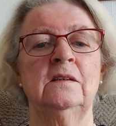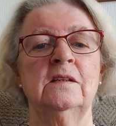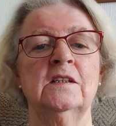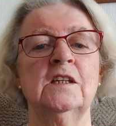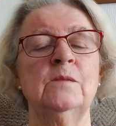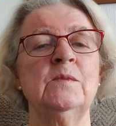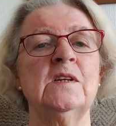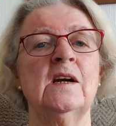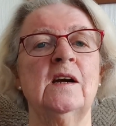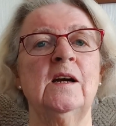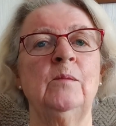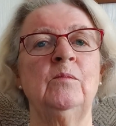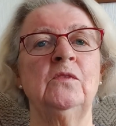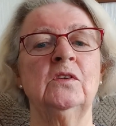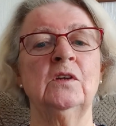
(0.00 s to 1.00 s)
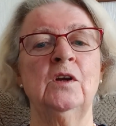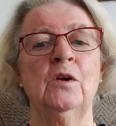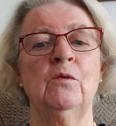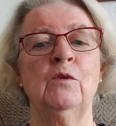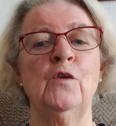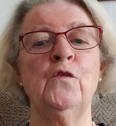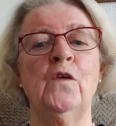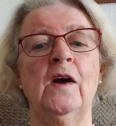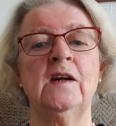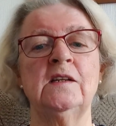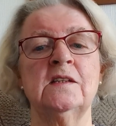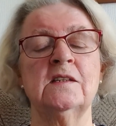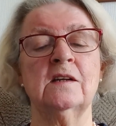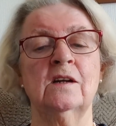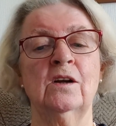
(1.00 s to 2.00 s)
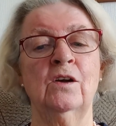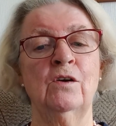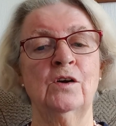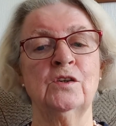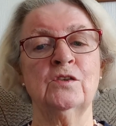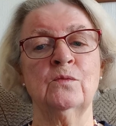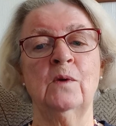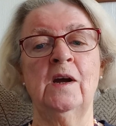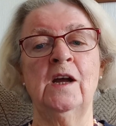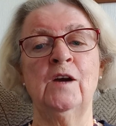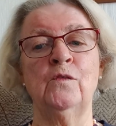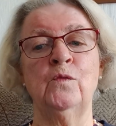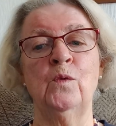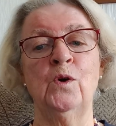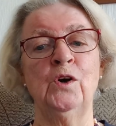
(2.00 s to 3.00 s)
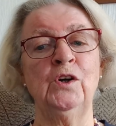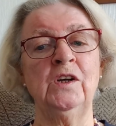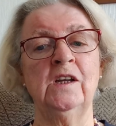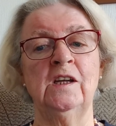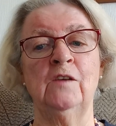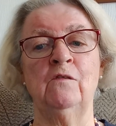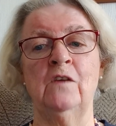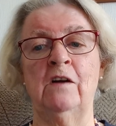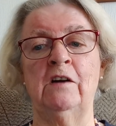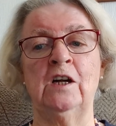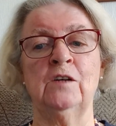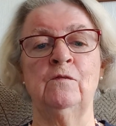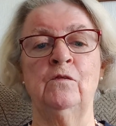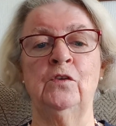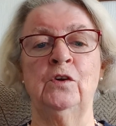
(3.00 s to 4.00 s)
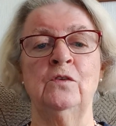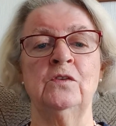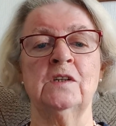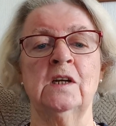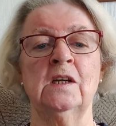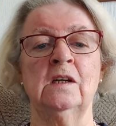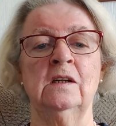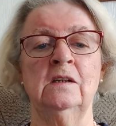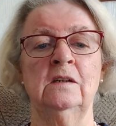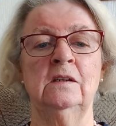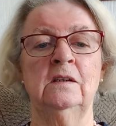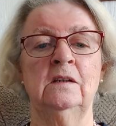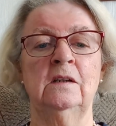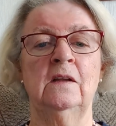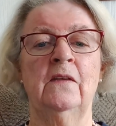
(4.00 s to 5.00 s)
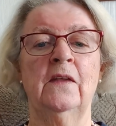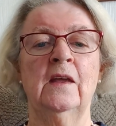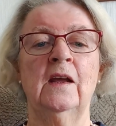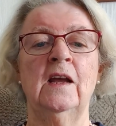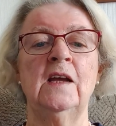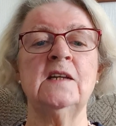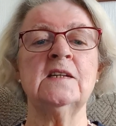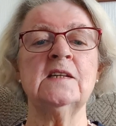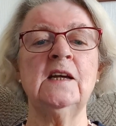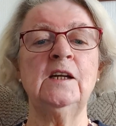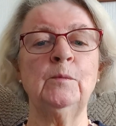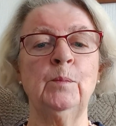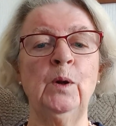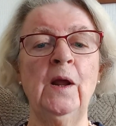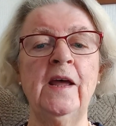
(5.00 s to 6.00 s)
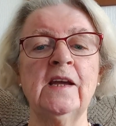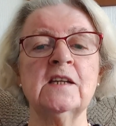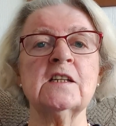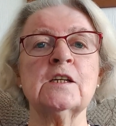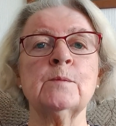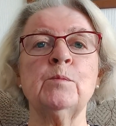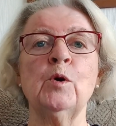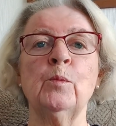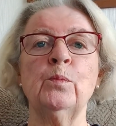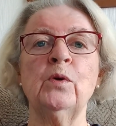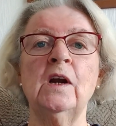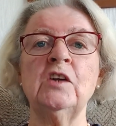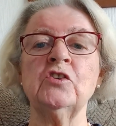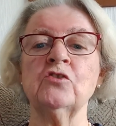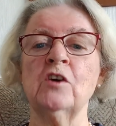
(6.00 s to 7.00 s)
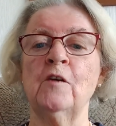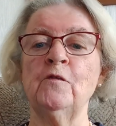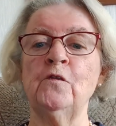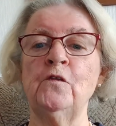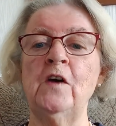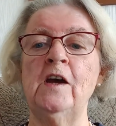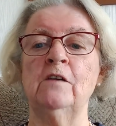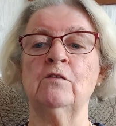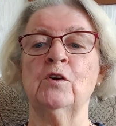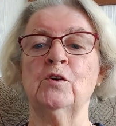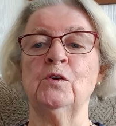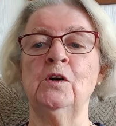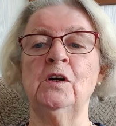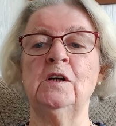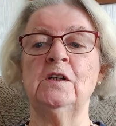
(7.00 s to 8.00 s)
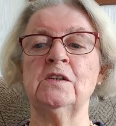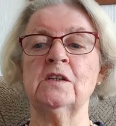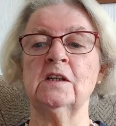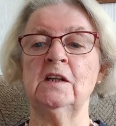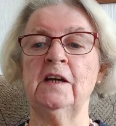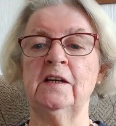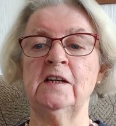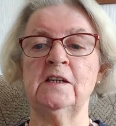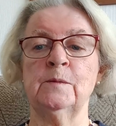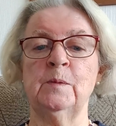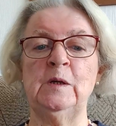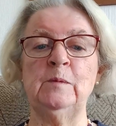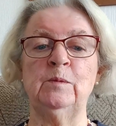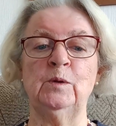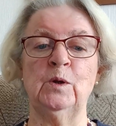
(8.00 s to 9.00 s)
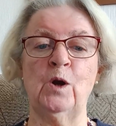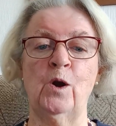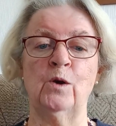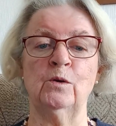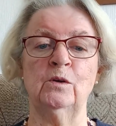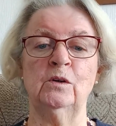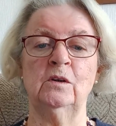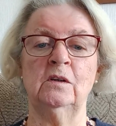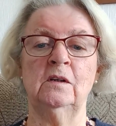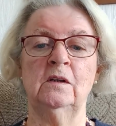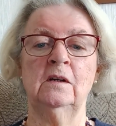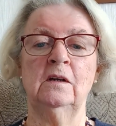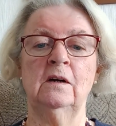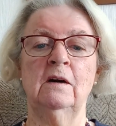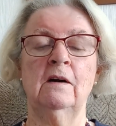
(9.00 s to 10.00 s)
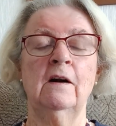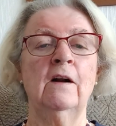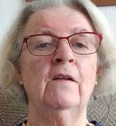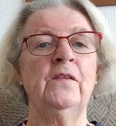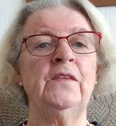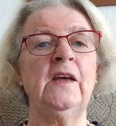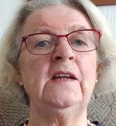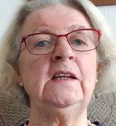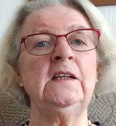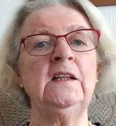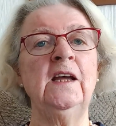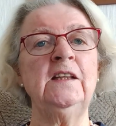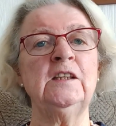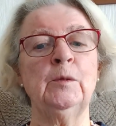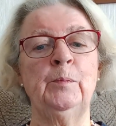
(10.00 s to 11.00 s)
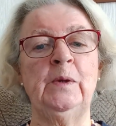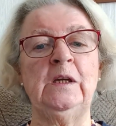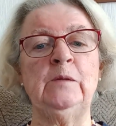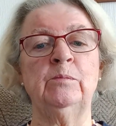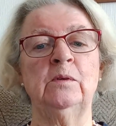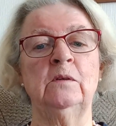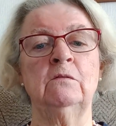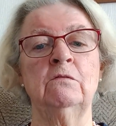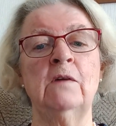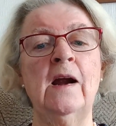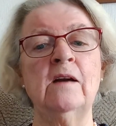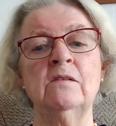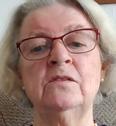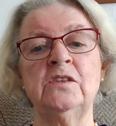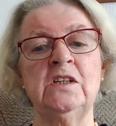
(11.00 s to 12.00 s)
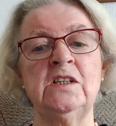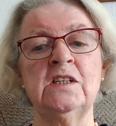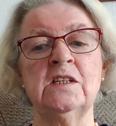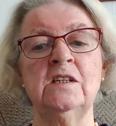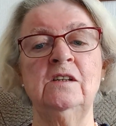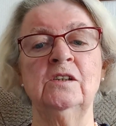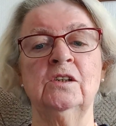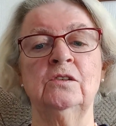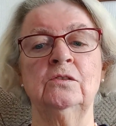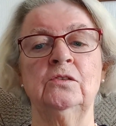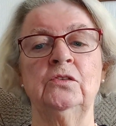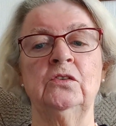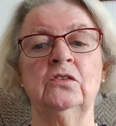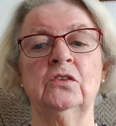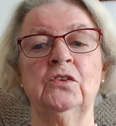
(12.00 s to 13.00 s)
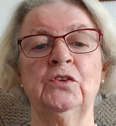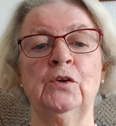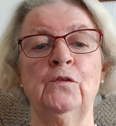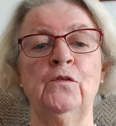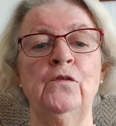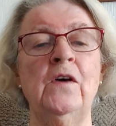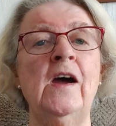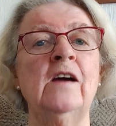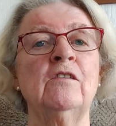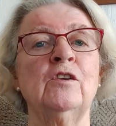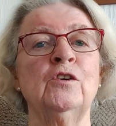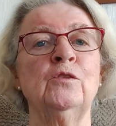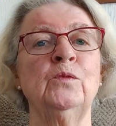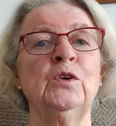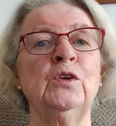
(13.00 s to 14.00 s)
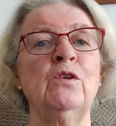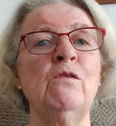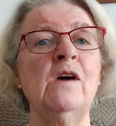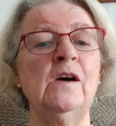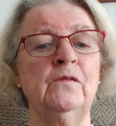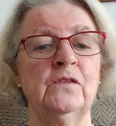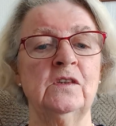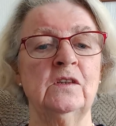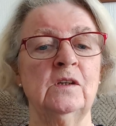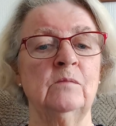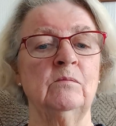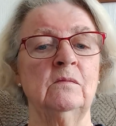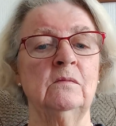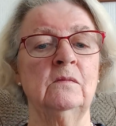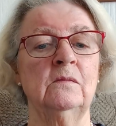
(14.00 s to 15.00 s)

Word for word: Sometimes we find God's way of working very confusing. He sent plagues to put pressure on Pharaoh to let his people go. Then he led the people round in circles so that Pharaoh would go after them.